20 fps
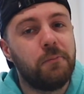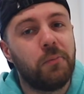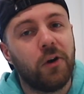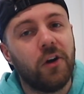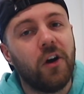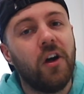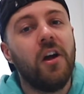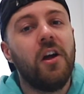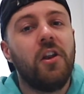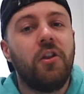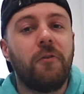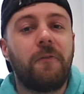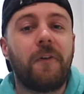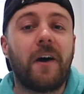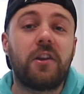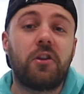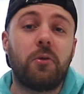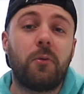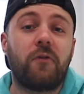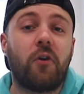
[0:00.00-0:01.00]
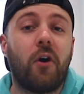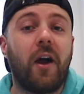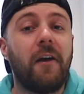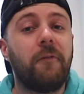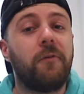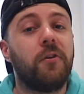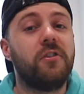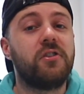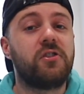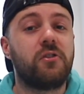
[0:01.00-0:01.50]
but the fact that we've got
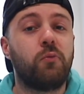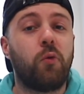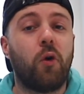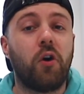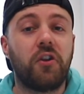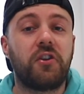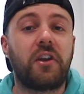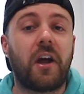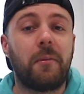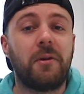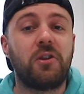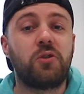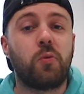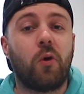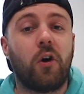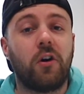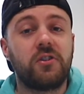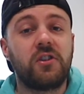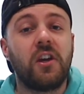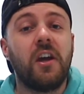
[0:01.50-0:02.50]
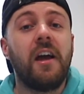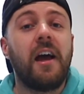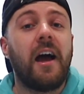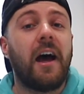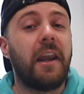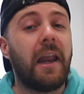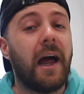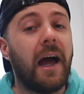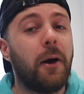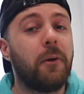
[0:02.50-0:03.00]
evidence of what the damage was
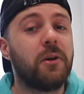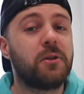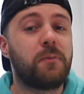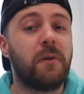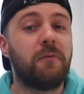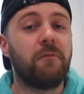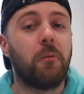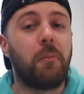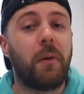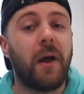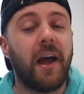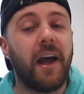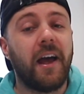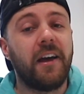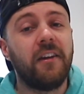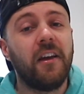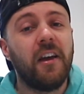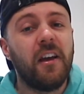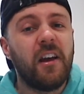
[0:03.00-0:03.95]
and how it's been repaired,